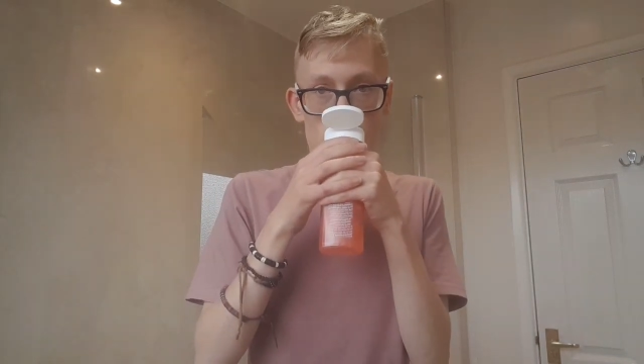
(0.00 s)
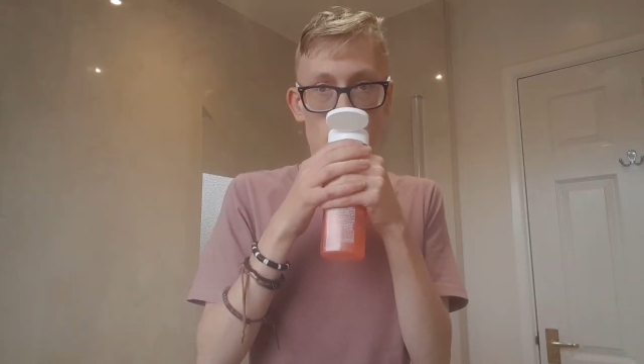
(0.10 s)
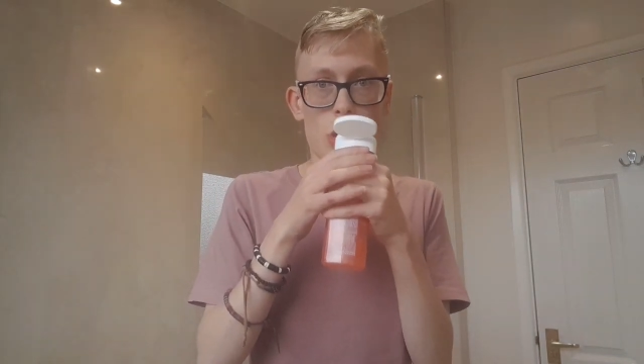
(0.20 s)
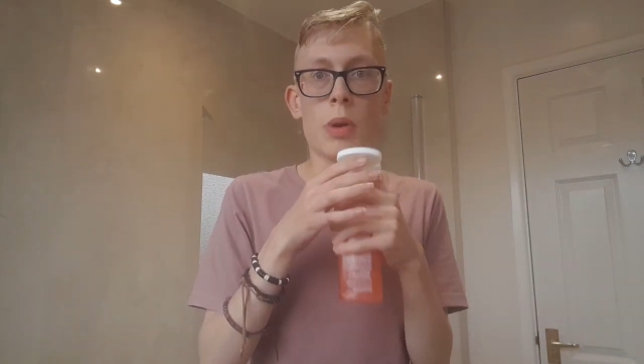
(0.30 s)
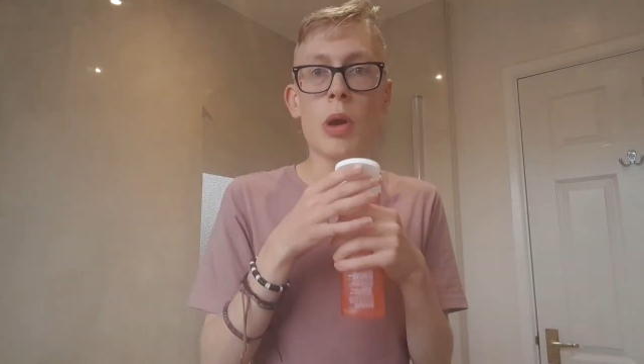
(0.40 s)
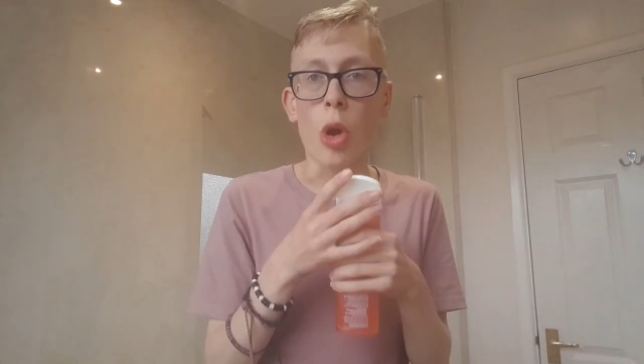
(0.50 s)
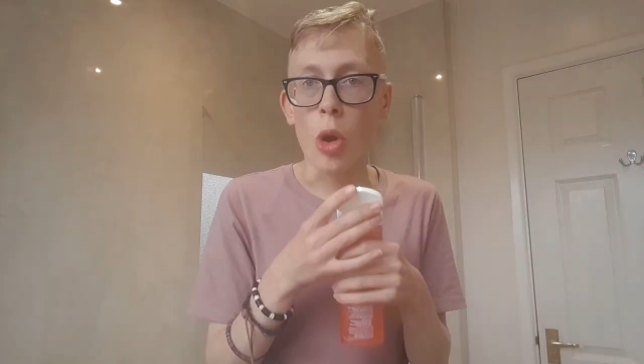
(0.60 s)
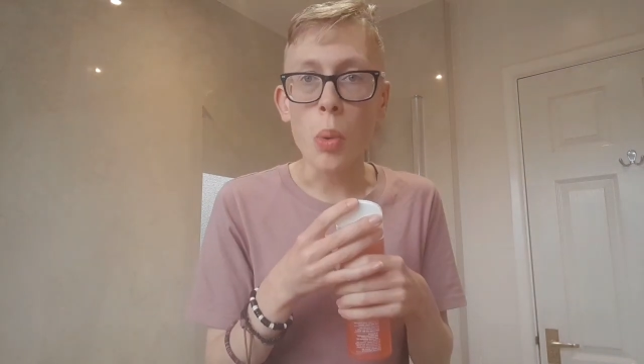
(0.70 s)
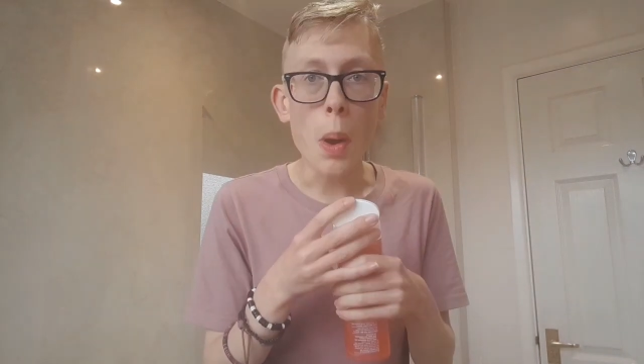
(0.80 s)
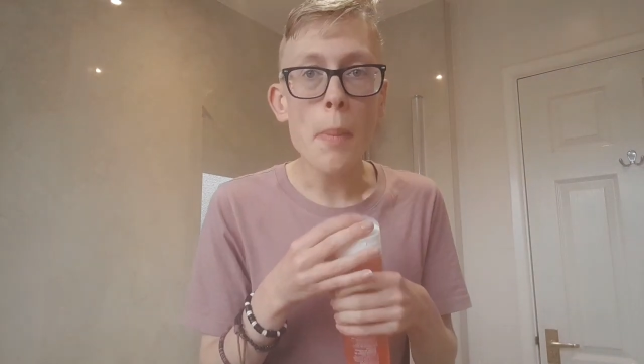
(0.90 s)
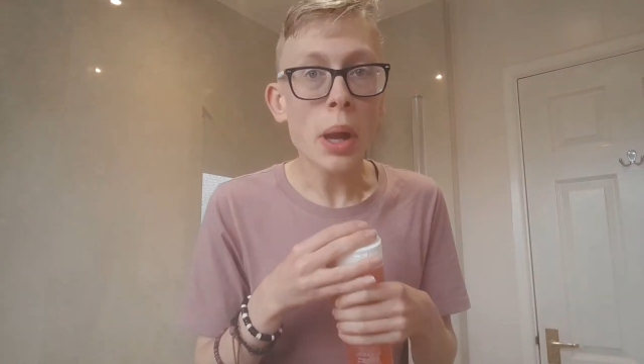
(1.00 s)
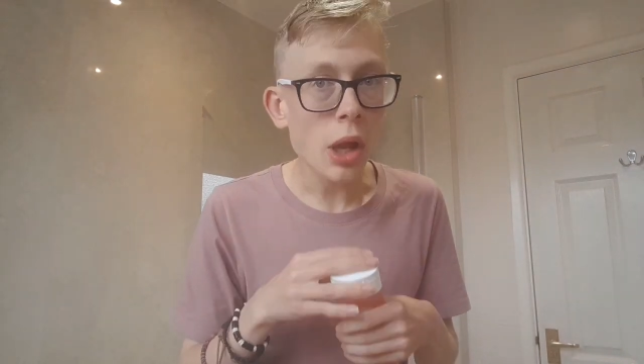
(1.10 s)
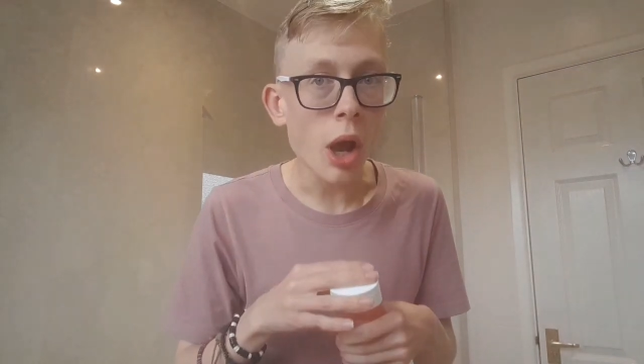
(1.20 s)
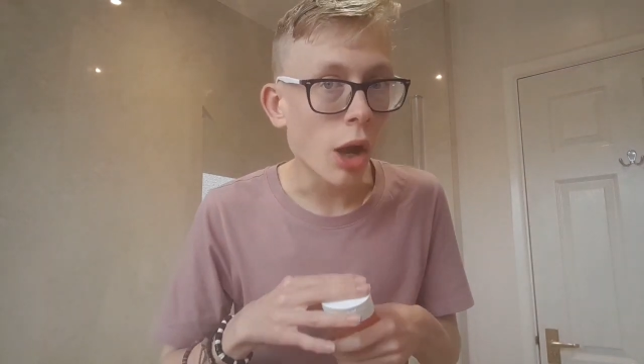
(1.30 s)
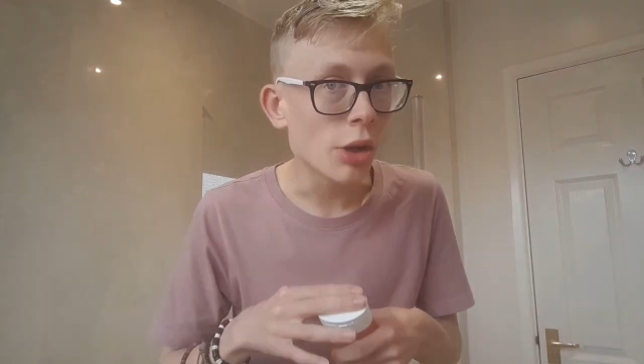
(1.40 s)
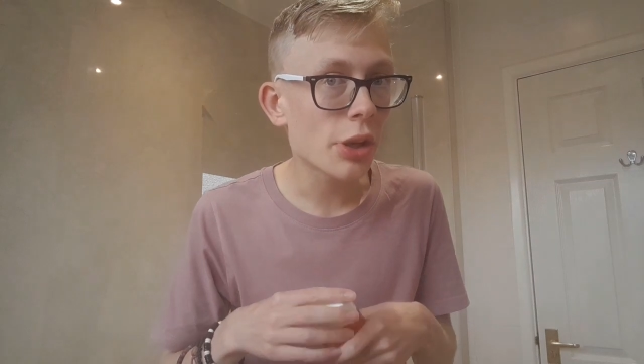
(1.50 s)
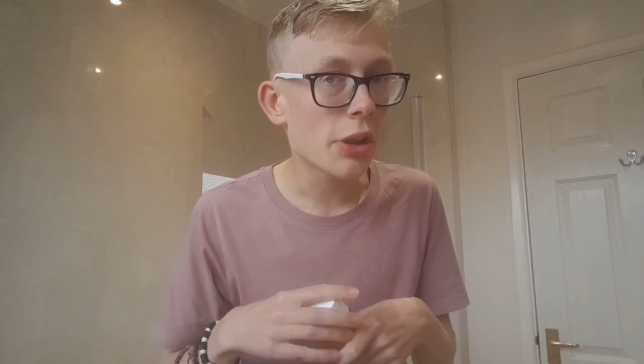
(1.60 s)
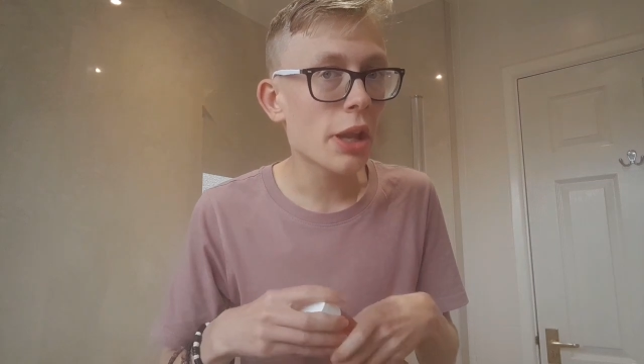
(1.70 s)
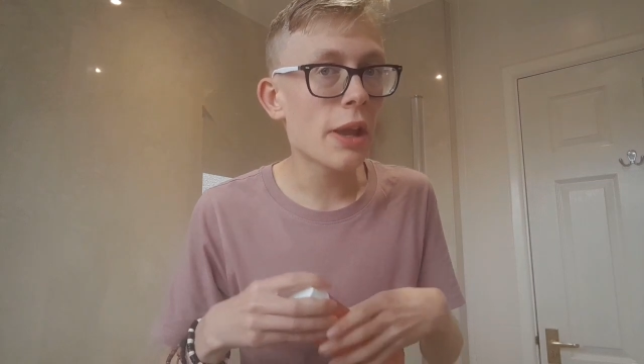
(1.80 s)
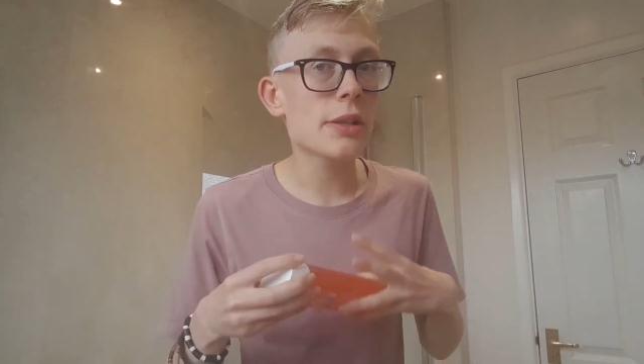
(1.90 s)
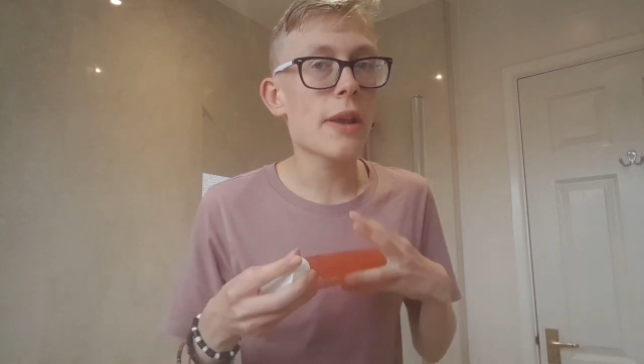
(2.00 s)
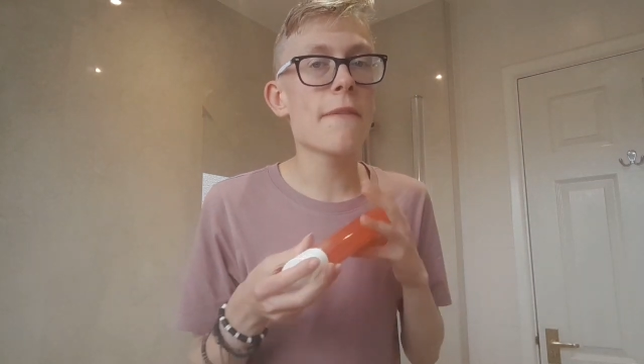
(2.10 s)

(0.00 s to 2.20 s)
I oh my god, it